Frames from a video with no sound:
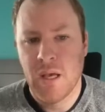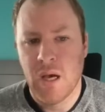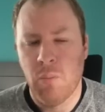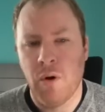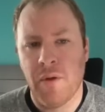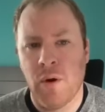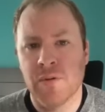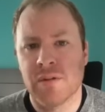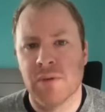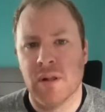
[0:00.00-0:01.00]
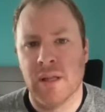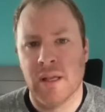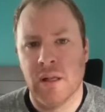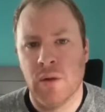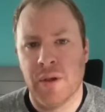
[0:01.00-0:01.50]
And what they're
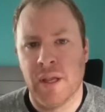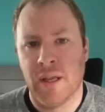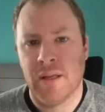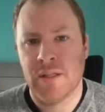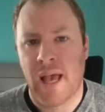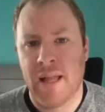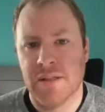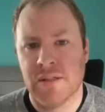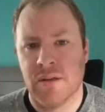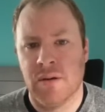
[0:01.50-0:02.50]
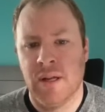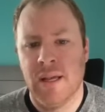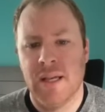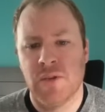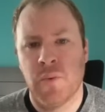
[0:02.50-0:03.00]
ultimately looking to answer
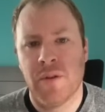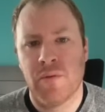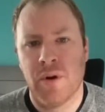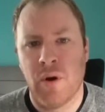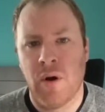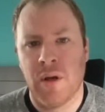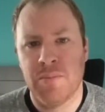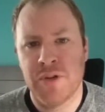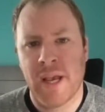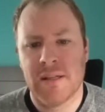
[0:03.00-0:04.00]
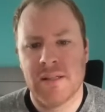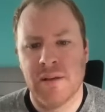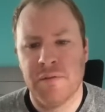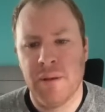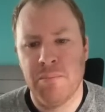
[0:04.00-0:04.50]
is whether or not an
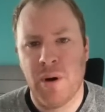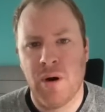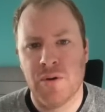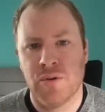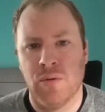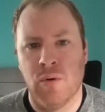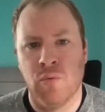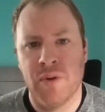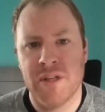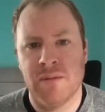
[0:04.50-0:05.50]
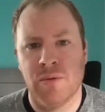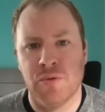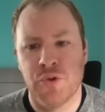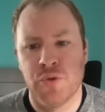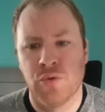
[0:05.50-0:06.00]
objective, impartial, or
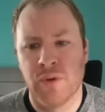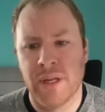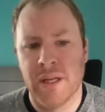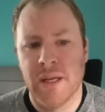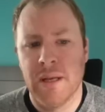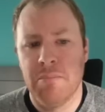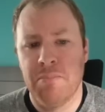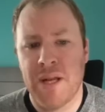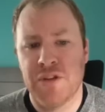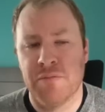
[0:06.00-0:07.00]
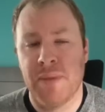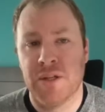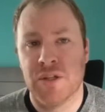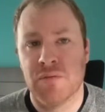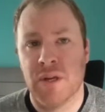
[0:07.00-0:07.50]
reasonable jury, bench of
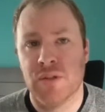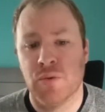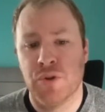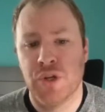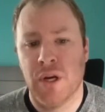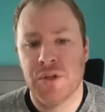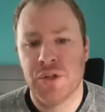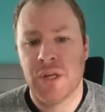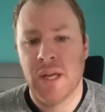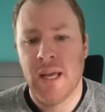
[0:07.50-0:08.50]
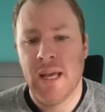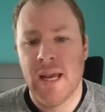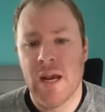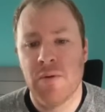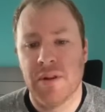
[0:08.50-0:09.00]
magistrates, or judge
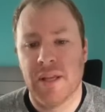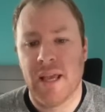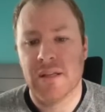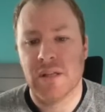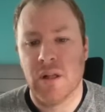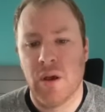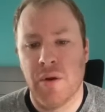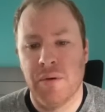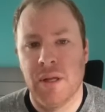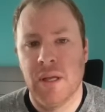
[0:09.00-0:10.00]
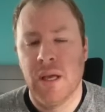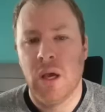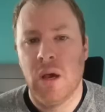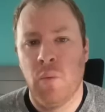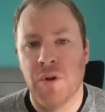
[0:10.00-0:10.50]
hearing the case alone,
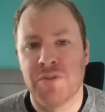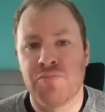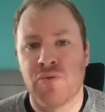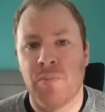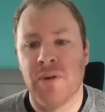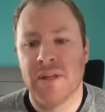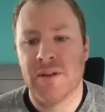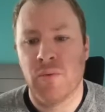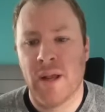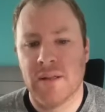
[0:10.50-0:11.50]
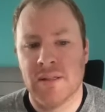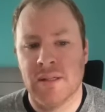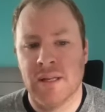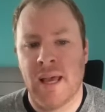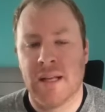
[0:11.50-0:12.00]
once properly
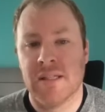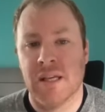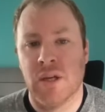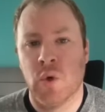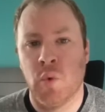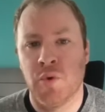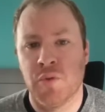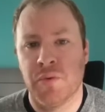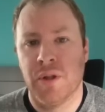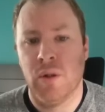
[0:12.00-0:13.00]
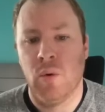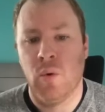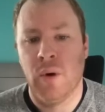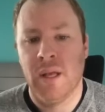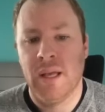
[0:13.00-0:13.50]
directed and acting in accordance with the law,